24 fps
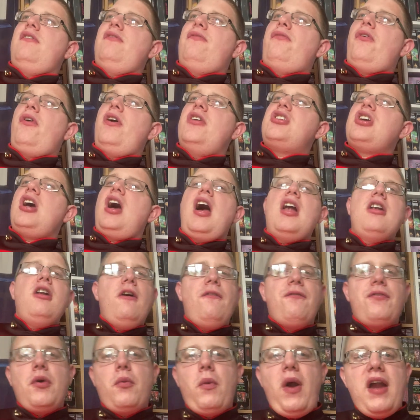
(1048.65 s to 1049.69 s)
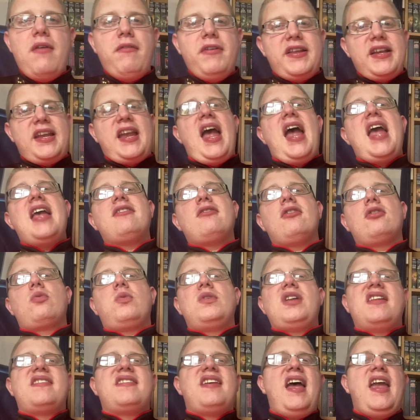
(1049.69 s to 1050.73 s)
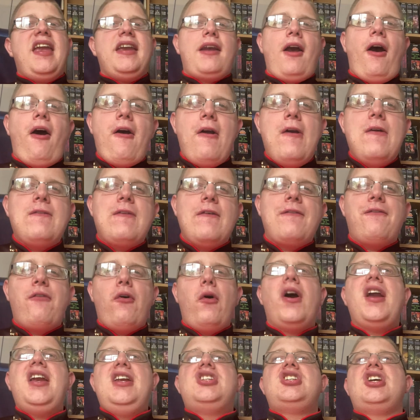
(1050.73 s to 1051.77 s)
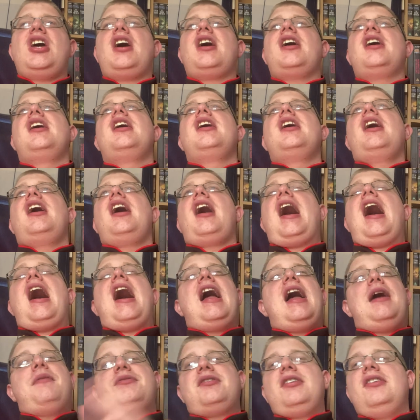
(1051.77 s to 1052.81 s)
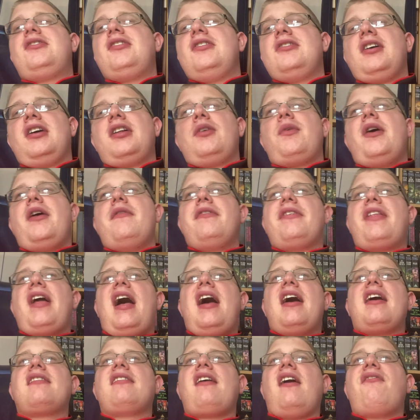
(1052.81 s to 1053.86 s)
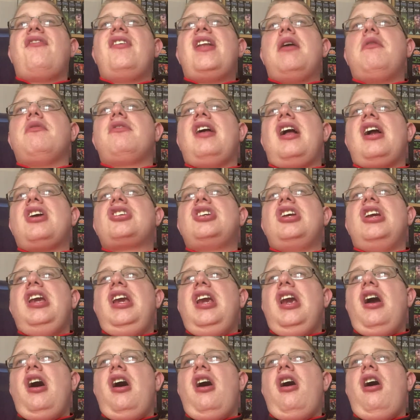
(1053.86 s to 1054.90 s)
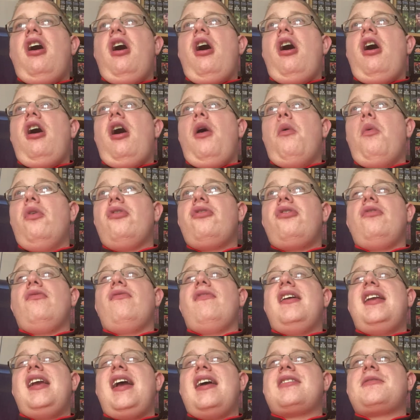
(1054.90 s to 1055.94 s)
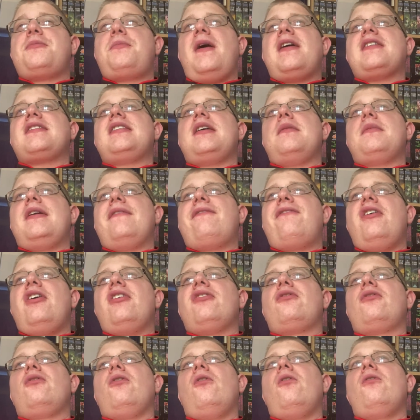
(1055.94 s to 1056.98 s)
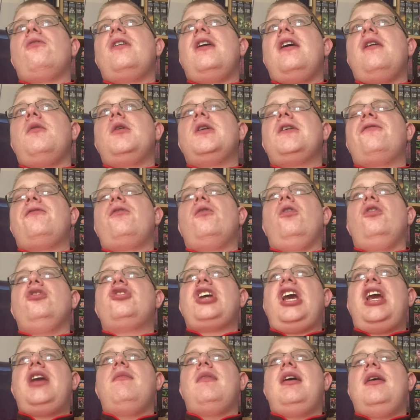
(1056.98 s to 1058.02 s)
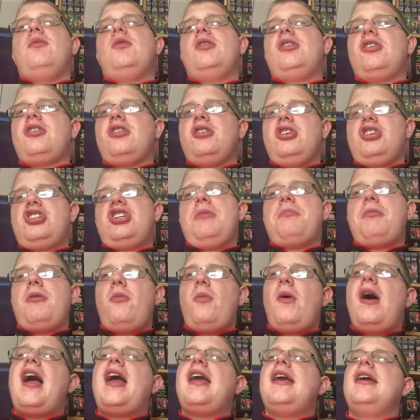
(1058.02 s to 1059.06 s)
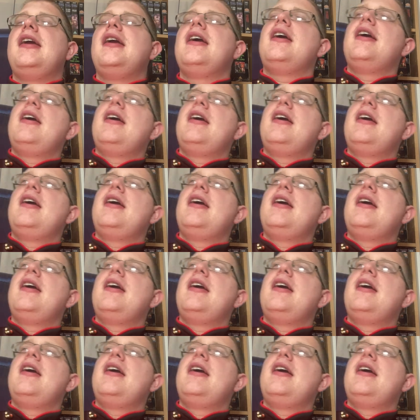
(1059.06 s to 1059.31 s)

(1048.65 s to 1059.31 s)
Voyager. I love the way with the Kazons when they take over Voyager. I absolutely do like the way with that because I think that was actually. I wasn't really expecting that when I first saw it. I would have thought Janeway would have got the ship away.